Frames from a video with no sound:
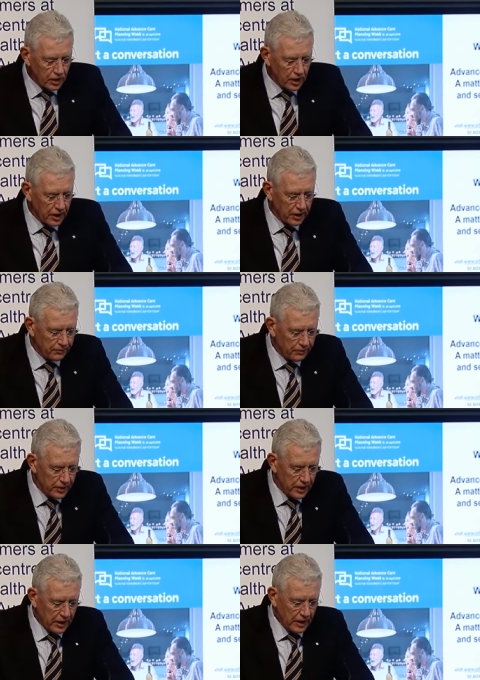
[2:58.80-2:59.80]
Um,
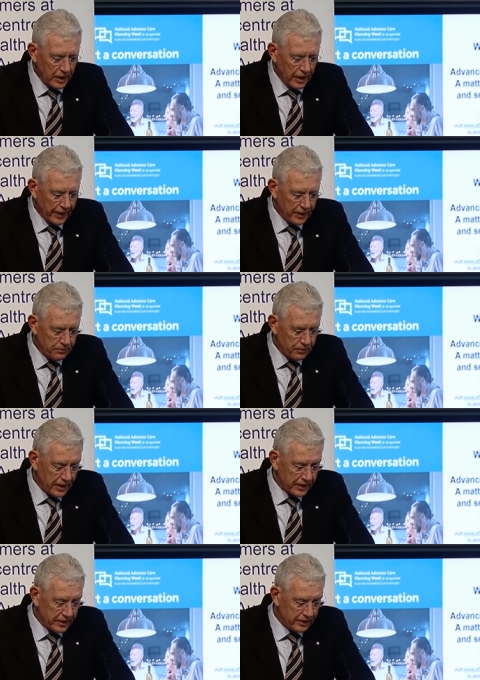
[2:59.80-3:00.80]
and I'm
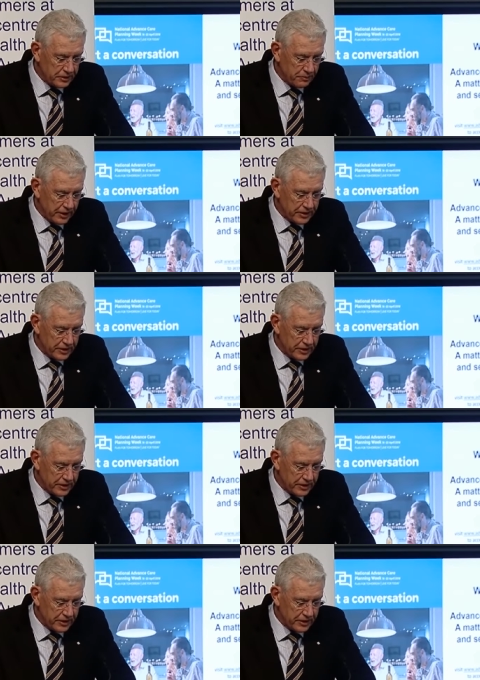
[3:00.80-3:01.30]
lucky, I suppose,